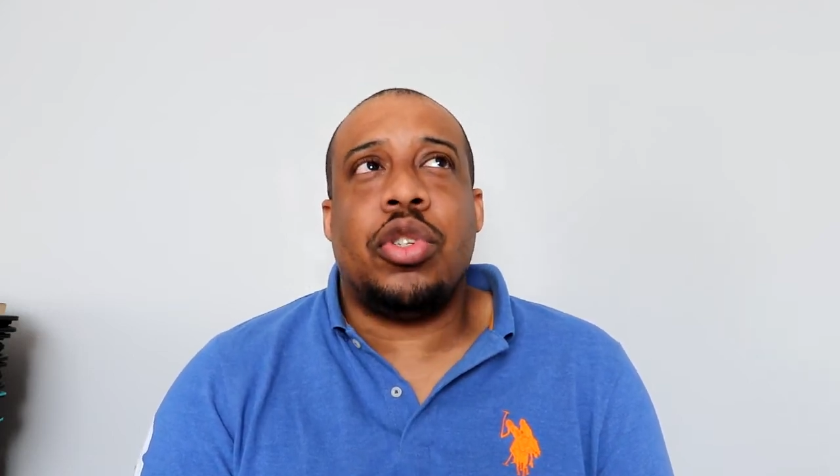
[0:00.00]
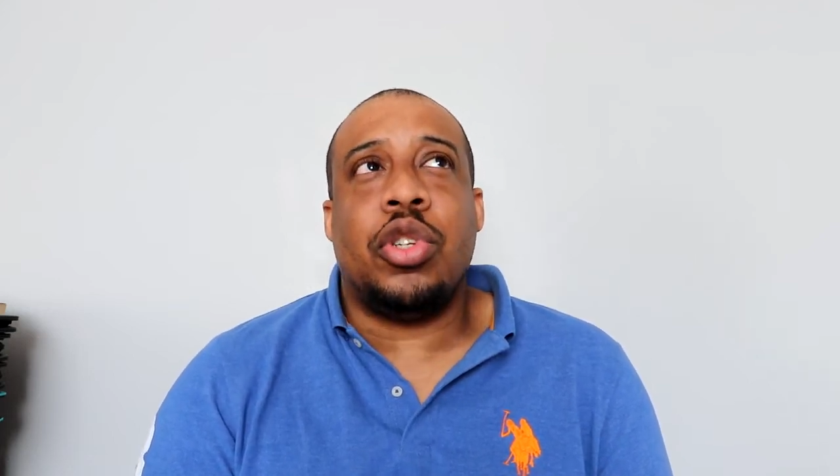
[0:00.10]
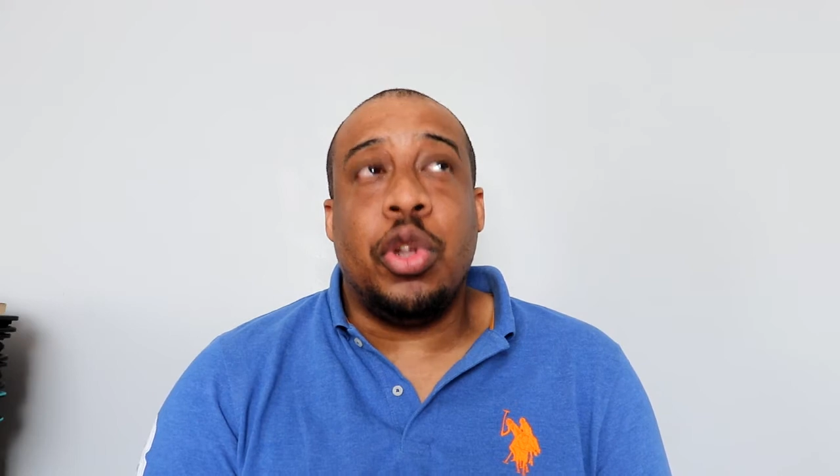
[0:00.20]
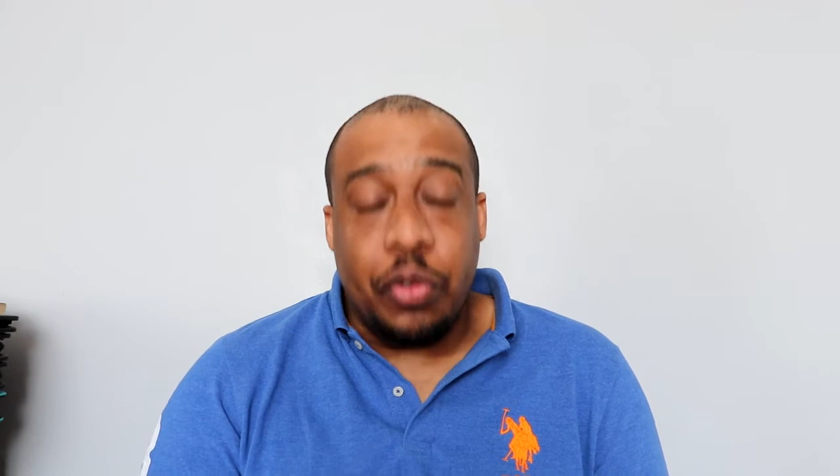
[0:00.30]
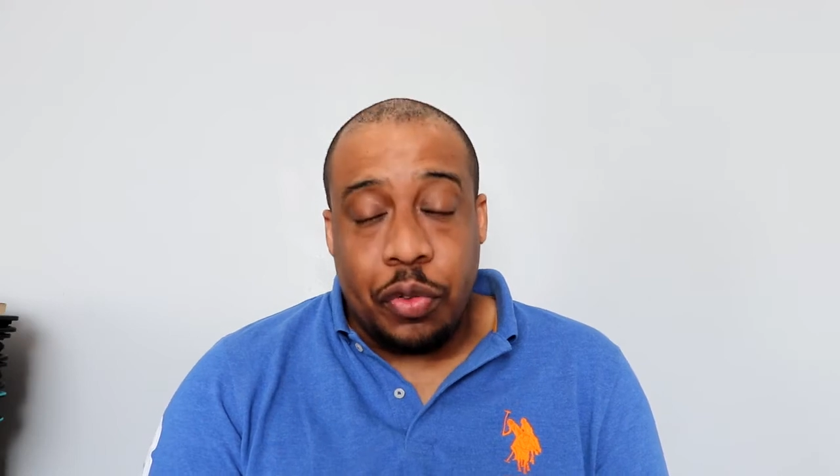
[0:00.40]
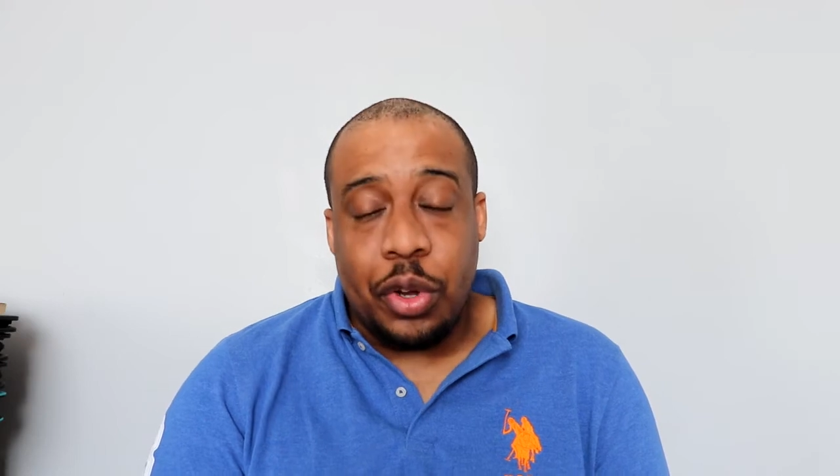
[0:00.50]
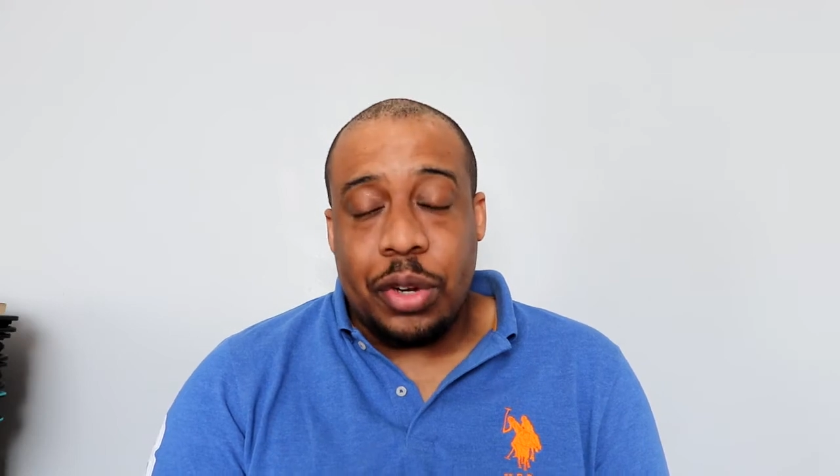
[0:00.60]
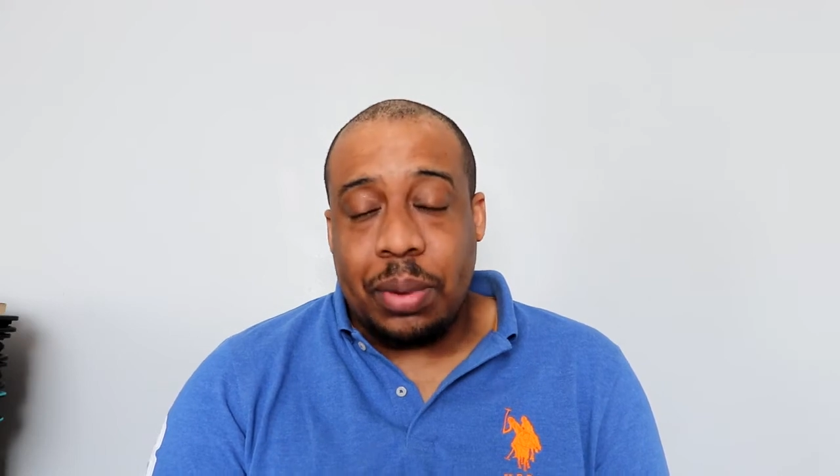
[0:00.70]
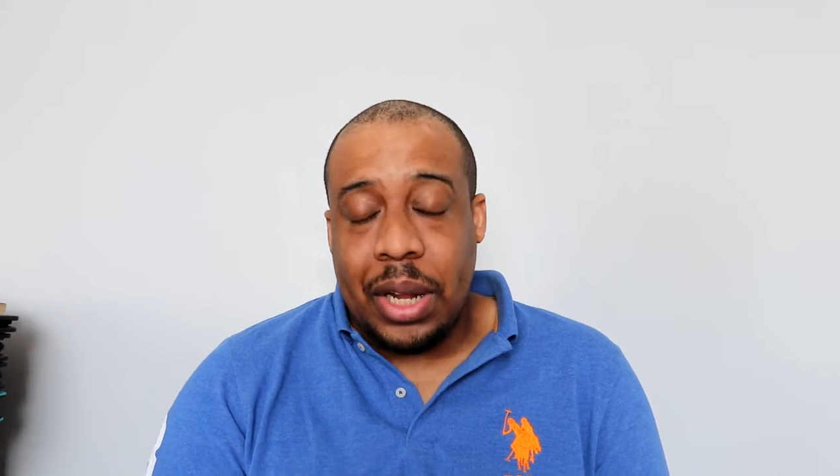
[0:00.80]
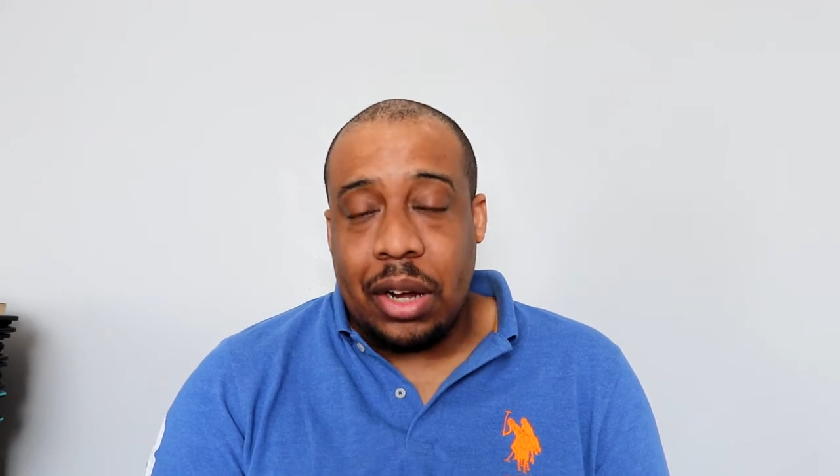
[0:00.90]

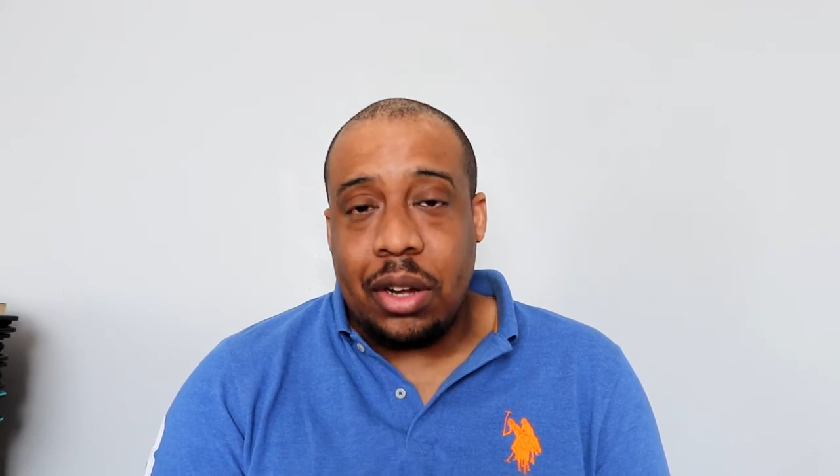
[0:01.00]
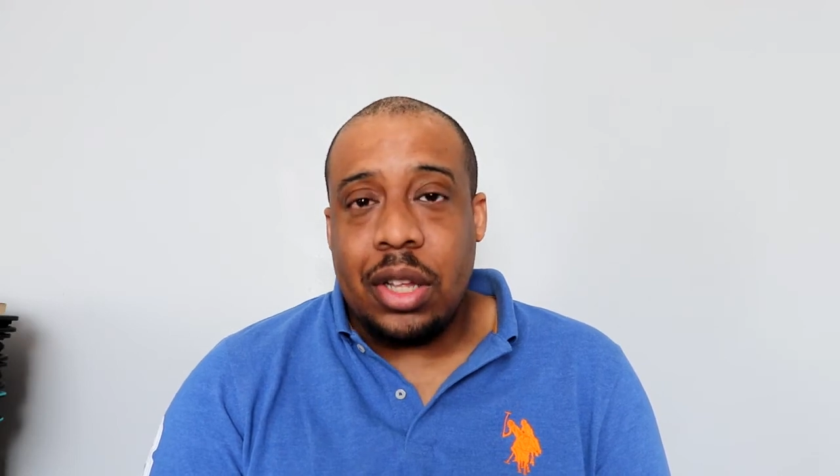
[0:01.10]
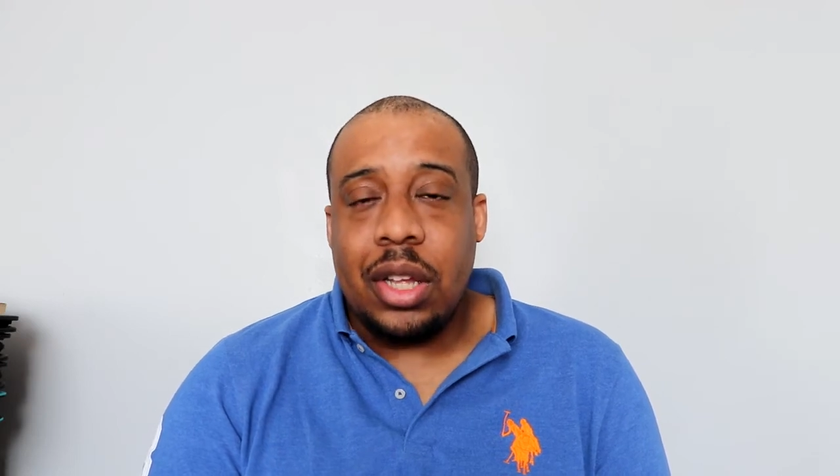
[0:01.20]
two-footed player,